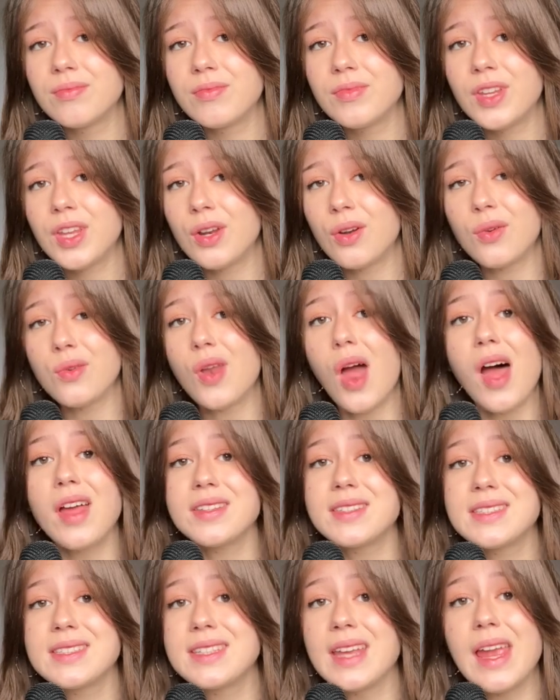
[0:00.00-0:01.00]
you know, not
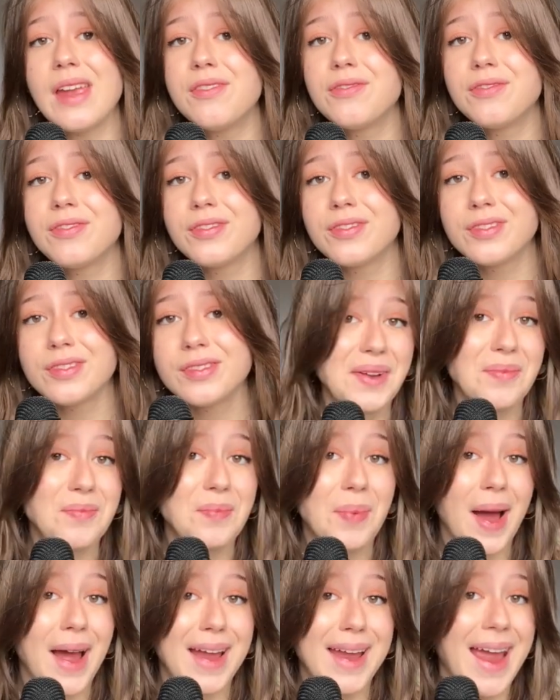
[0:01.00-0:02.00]
safe, like,
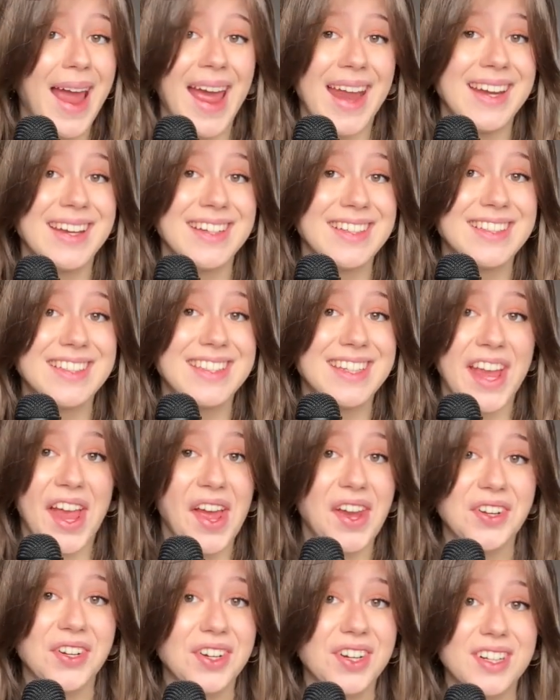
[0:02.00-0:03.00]
by any
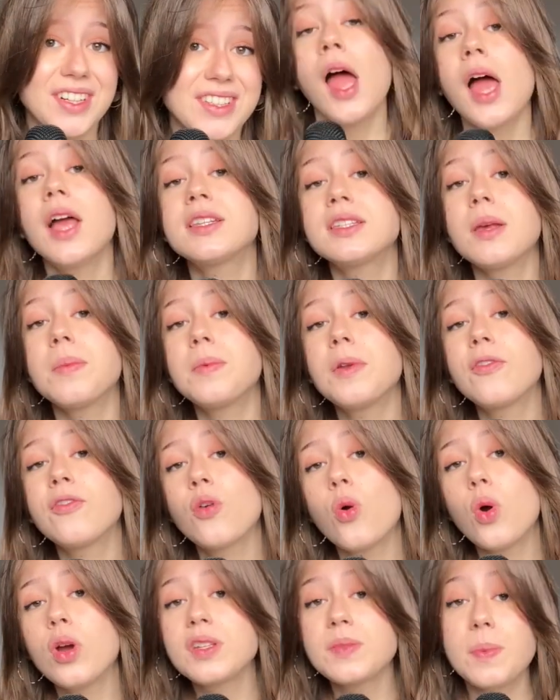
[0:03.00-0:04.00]
standards. Except, of
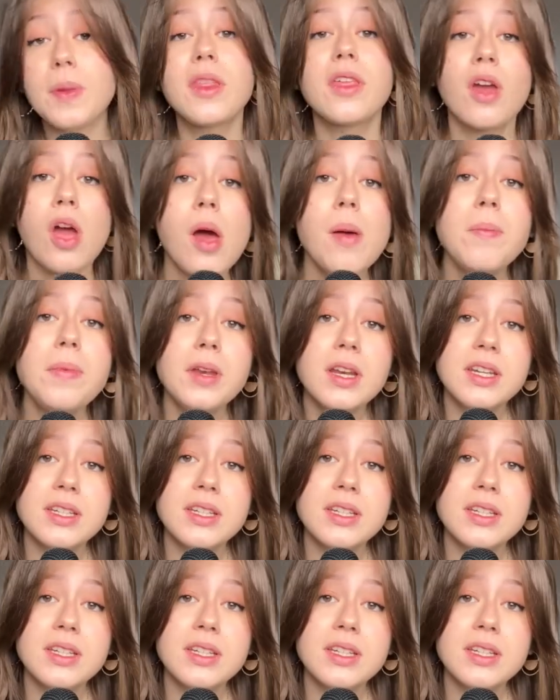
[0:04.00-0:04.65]
course, by the company